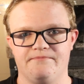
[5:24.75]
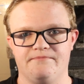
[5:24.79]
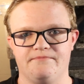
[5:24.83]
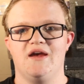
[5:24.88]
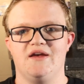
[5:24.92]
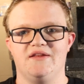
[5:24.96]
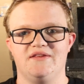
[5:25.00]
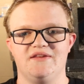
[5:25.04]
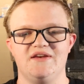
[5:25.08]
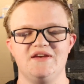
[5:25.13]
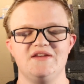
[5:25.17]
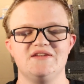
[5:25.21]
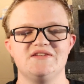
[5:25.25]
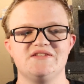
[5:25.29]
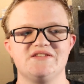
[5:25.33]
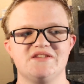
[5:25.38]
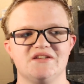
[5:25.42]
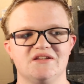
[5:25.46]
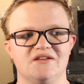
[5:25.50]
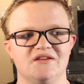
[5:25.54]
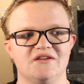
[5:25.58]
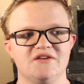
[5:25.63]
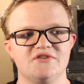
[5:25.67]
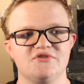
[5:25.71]
And
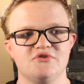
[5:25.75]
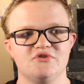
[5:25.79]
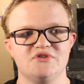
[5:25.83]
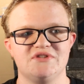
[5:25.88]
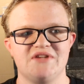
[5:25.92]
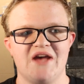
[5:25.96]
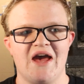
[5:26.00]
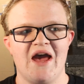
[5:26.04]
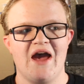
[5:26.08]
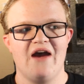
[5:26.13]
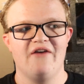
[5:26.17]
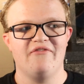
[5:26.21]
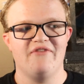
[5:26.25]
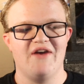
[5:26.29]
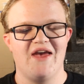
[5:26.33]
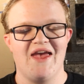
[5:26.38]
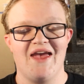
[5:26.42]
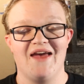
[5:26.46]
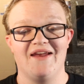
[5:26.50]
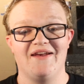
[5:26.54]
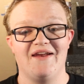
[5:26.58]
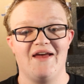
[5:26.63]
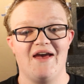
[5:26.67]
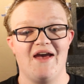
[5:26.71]
these lizards have
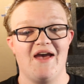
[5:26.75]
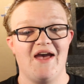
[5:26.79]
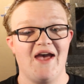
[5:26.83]
an